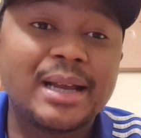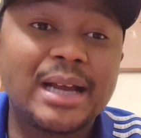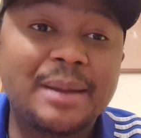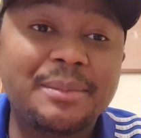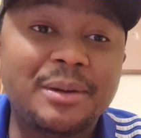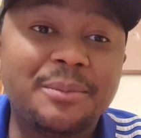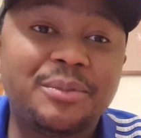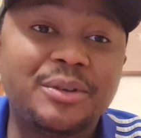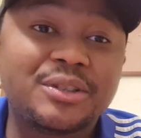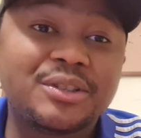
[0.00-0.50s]
I've
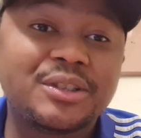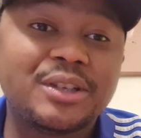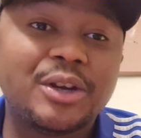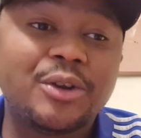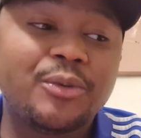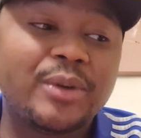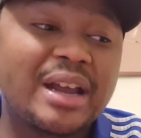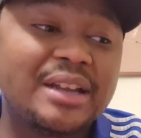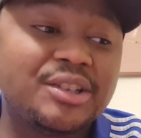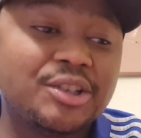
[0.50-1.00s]
been
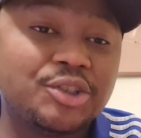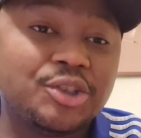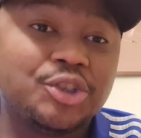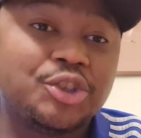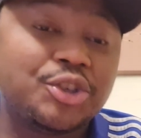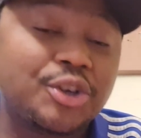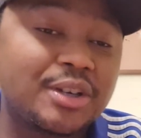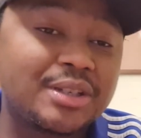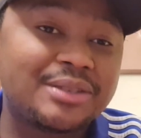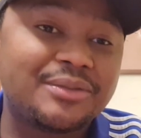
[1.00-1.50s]
Preston reacting to
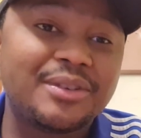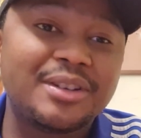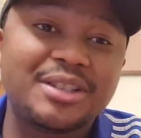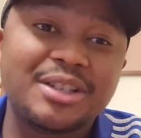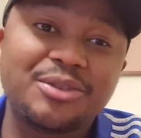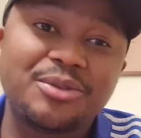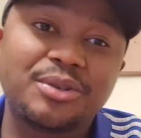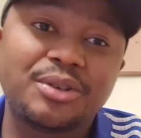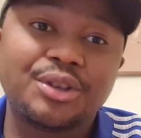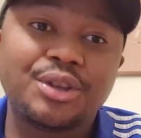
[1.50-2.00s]
Chunkz
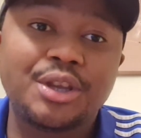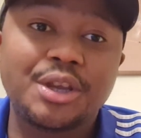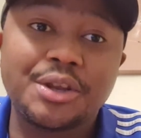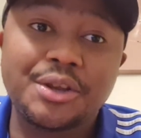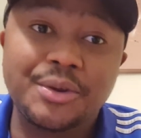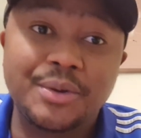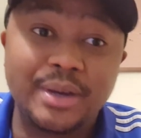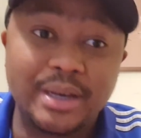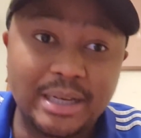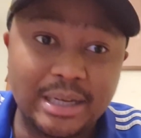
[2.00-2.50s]
vs
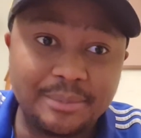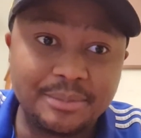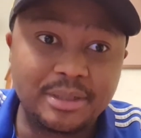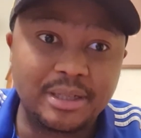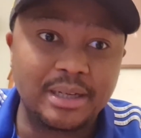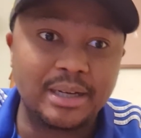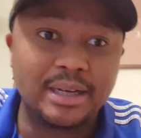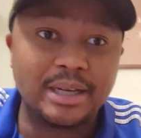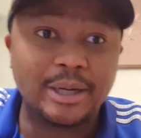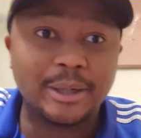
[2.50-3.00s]
RONALDINHO, and I'm
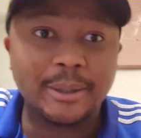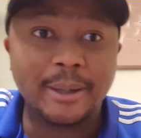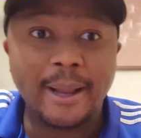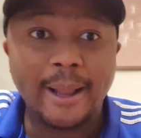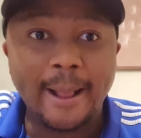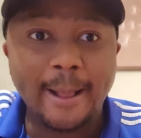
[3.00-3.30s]
signing out.